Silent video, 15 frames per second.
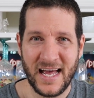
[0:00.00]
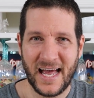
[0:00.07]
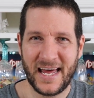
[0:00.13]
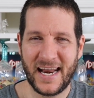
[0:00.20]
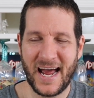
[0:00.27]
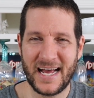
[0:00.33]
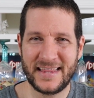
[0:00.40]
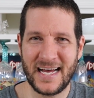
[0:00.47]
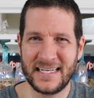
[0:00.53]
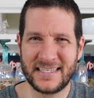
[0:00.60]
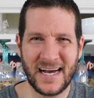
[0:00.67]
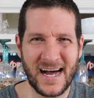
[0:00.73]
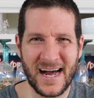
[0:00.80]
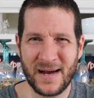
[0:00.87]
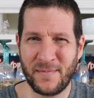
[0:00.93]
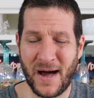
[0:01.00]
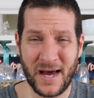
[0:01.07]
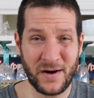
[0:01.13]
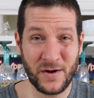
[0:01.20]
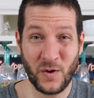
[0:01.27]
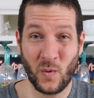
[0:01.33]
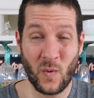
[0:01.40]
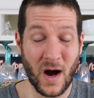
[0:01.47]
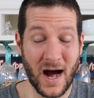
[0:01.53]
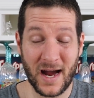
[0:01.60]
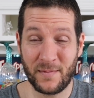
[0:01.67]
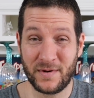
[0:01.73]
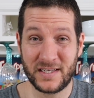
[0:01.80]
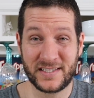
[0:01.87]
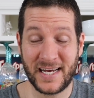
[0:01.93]
And at that time, I don't know
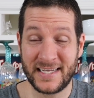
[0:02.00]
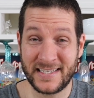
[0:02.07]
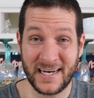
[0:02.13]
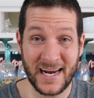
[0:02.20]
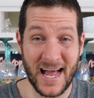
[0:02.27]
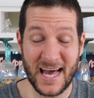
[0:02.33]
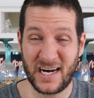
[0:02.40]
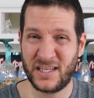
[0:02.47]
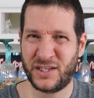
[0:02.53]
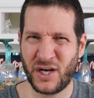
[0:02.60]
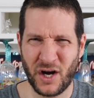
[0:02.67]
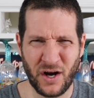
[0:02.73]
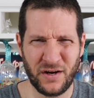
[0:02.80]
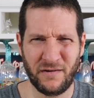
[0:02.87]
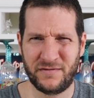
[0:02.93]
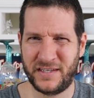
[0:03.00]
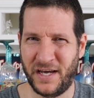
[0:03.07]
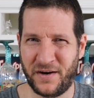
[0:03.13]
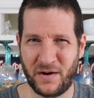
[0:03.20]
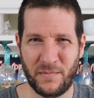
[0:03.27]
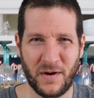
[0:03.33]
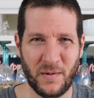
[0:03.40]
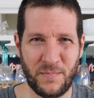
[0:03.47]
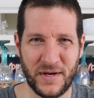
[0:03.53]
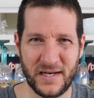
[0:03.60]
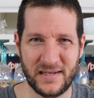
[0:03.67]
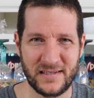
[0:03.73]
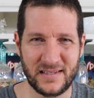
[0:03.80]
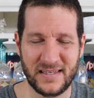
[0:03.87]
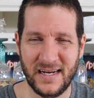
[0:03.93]
why, but Stacy and I had a ton of Tinkerbell
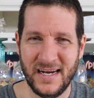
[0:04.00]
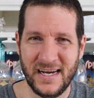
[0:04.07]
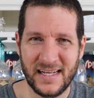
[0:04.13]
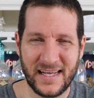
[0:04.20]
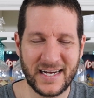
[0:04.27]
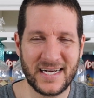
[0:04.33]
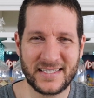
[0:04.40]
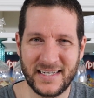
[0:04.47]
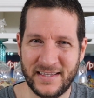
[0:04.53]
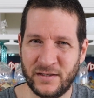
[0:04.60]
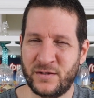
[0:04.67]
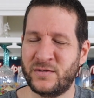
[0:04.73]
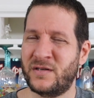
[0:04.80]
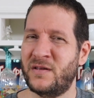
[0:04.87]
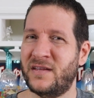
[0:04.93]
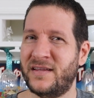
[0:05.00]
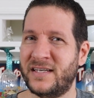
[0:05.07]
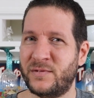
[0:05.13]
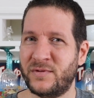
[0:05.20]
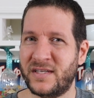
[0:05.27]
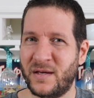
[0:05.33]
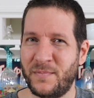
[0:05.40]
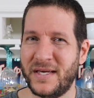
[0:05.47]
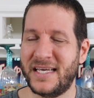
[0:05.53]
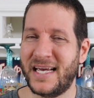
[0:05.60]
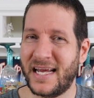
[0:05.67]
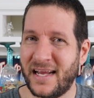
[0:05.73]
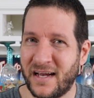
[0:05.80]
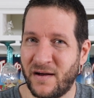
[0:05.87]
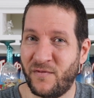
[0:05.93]
pins. Like I said, this was the
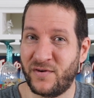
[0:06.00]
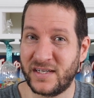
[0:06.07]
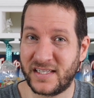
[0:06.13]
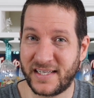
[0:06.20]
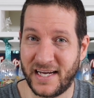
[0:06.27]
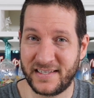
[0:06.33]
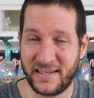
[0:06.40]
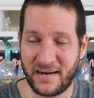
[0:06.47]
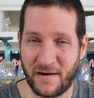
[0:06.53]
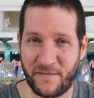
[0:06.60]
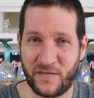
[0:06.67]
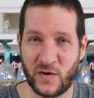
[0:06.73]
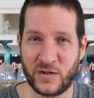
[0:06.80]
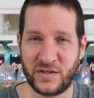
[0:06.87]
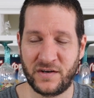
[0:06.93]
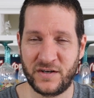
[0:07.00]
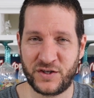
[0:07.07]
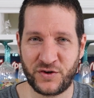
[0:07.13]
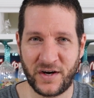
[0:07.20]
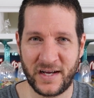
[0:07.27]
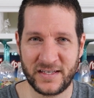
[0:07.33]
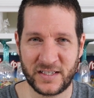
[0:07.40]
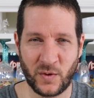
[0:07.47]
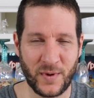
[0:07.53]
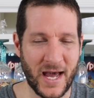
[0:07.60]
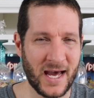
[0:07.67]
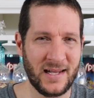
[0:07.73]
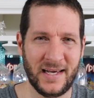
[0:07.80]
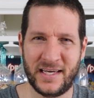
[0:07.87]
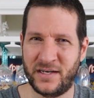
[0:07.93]
beginning of when Stacy and I first started trading, so we
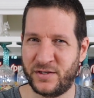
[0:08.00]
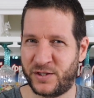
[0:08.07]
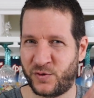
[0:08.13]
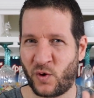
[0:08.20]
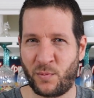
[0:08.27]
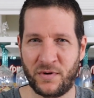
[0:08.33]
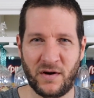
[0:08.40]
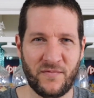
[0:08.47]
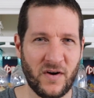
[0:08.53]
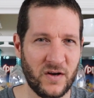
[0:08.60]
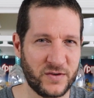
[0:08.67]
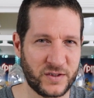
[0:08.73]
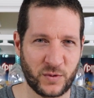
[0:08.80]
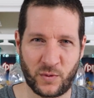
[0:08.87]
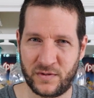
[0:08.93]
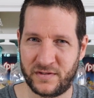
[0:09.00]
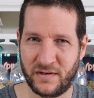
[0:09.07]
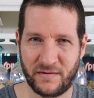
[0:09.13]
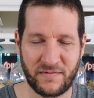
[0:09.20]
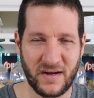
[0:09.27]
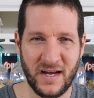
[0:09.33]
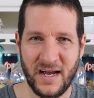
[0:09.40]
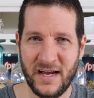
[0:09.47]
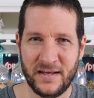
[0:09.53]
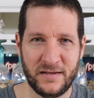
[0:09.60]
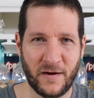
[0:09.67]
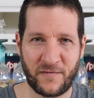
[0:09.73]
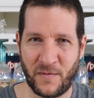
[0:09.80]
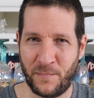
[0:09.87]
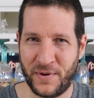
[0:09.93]
had like an assortment of all sorts of
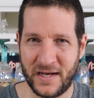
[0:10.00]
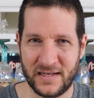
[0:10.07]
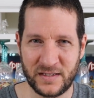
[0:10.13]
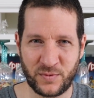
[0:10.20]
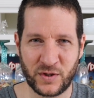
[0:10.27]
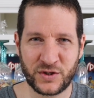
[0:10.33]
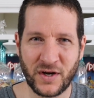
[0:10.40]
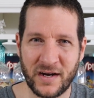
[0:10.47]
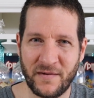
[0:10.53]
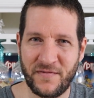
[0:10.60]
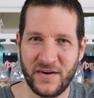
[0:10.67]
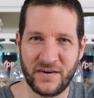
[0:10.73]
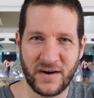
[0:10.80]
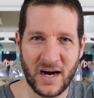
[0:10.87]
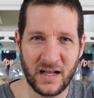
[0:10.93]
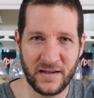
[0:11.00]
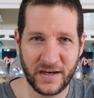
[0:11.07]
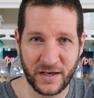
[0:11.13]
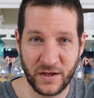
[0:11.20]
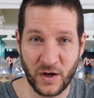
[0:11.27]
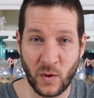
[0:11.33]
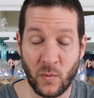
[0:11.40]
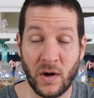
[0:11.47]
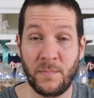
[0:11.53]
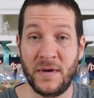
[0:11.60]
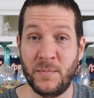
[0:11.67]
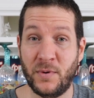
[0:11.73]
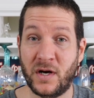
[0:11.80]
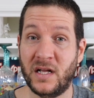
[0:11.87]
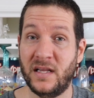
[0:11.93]
different pins. We were trying to figure out like, you know, what
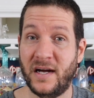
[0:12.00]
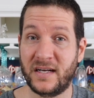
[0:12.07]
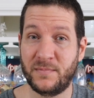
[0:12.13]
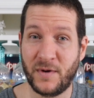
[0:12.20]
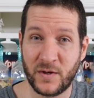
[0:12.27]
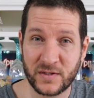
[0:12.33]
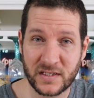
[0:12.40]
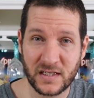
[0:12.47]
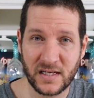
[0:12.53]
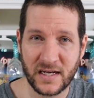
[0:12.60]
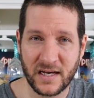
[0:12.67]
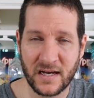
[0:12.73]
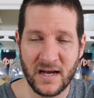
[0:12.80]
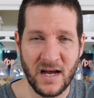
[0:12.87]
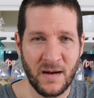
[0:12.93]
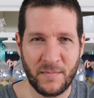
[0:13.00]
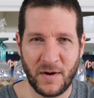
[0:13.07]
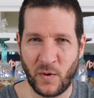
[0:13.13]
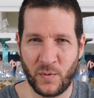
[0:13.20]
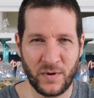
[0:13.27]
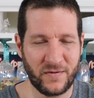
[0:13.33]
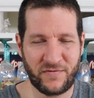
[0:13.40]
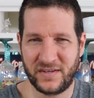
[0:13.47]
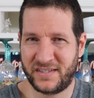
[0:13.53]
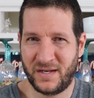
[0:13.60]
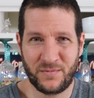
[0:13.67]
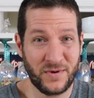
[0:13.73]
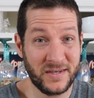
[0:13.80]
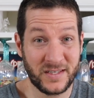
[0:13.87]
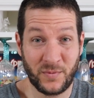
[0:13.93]
people collect mostly, but for
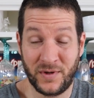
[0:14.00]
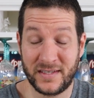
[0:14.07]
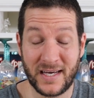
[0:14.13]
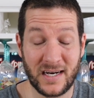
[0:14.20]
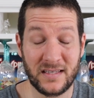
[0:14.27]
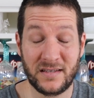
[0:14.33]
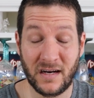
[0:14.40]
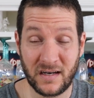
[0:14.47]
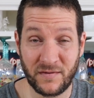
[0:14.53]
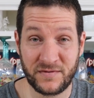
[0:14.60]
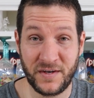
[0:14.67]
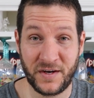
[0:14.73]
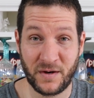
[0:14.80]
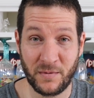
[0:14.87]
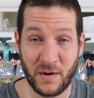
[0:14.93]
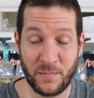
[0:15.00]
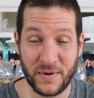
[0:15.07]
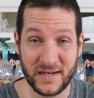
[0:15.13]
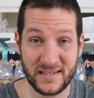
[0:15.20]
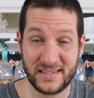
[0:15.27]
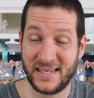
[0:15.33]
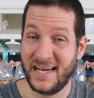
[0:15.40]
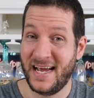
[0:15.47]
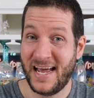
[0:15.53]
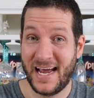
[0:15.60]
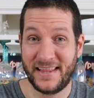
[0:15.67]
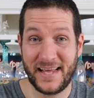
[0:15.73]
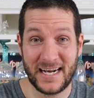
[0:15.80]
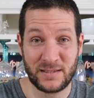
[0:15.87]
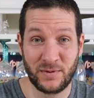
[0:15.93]
some reason we just had a ton of Tinkerbell pins,
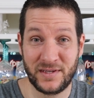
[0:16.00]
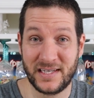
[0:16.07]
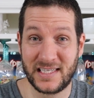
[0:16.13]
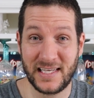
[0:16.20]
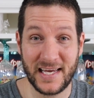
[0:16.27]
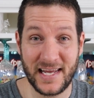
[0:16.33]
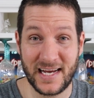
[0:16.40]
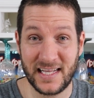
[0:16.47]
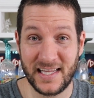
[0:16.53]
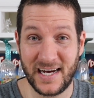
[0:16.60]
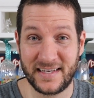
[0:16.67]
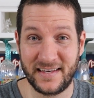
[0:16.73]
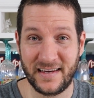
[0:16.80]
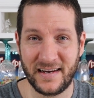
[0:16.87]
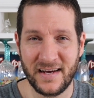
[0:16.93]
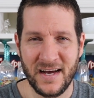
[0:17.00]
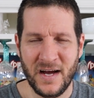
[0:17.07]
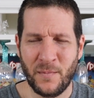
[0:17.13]
and that's what this lady collected.